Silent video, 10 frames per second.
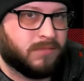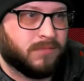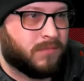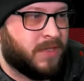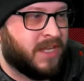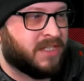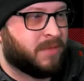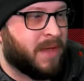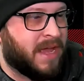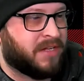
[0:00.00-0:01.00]
He has the
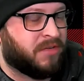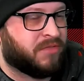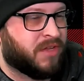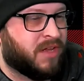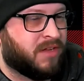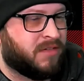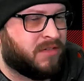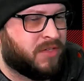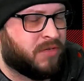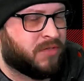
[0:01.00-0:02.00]
bike shoes on.
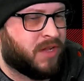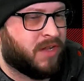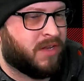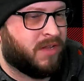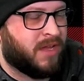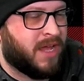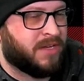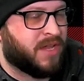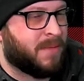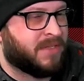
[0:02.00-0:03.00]
I do
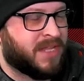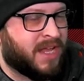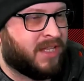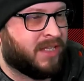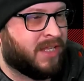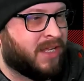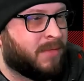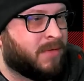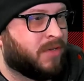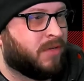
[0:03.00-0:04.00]
not miss that clicking coming through.